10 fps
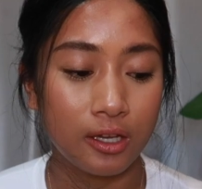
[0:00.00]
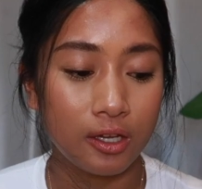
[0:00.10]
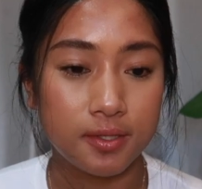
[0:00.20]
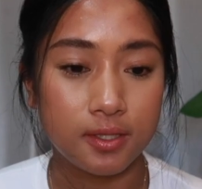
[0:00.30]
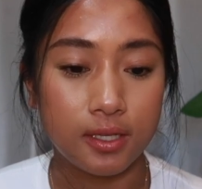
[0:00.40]

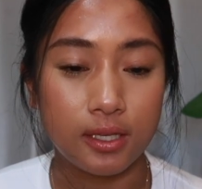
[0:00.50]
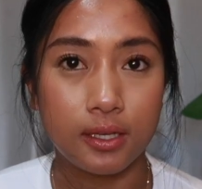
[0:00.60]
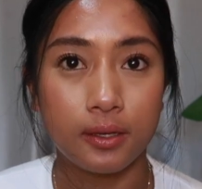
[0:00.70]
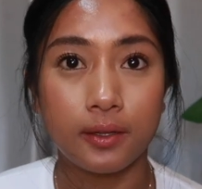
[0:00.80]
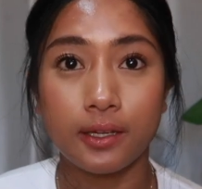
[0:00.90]

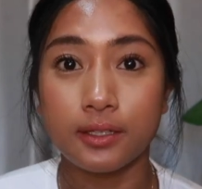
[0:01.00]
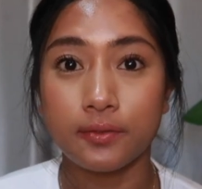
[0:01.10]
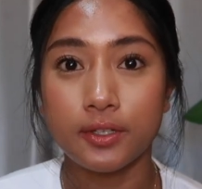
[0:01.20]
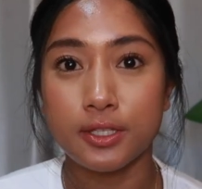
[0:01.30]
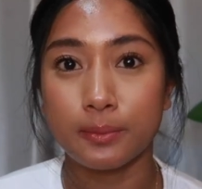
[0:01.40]
see a
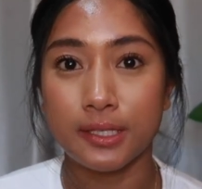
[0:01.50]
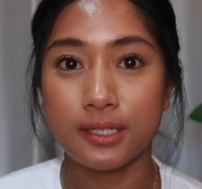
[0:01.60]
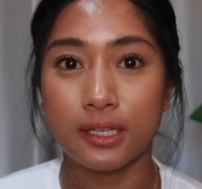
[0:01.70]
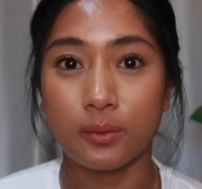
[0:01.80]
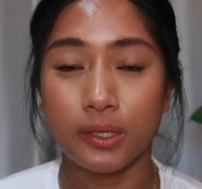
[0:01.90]
difference in my
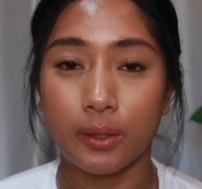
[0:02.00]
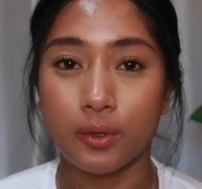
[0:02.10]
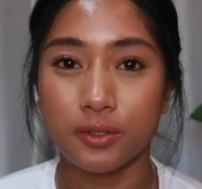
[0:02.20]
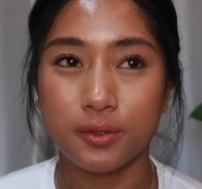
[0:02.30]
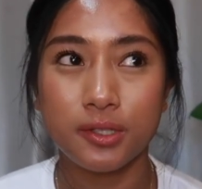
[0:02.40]
skin when I
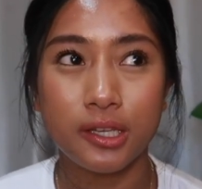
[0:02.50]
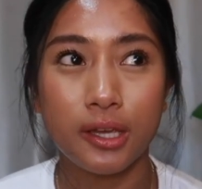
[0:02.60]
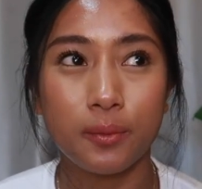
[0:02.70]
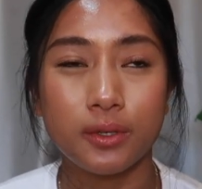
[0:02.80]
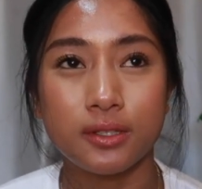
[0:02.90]
was using
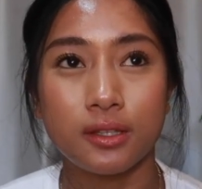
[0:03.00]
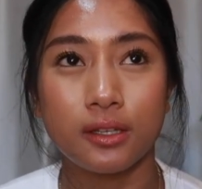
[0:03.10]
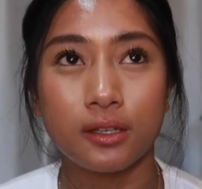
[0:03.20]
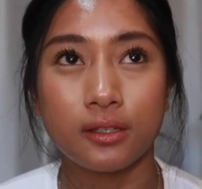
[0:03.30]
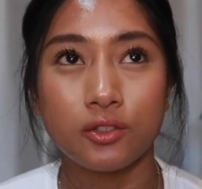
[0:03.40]
it was
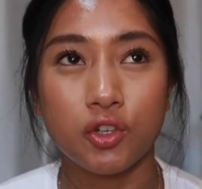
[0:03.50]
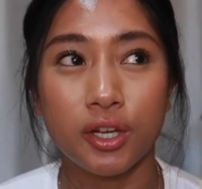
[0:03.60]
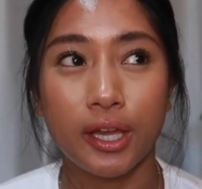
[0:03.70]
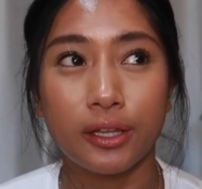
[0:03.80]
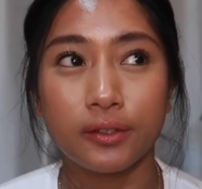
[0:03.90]
the
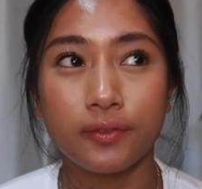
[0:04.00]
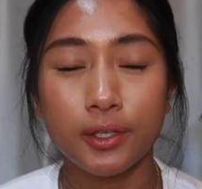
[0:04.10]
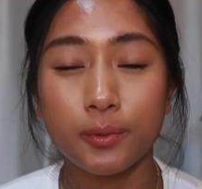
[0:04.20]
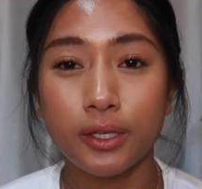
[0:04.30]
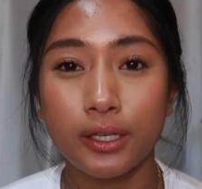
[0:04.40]
Drunk
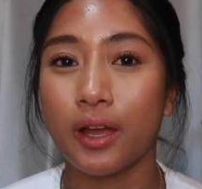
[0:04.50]
Elephant one.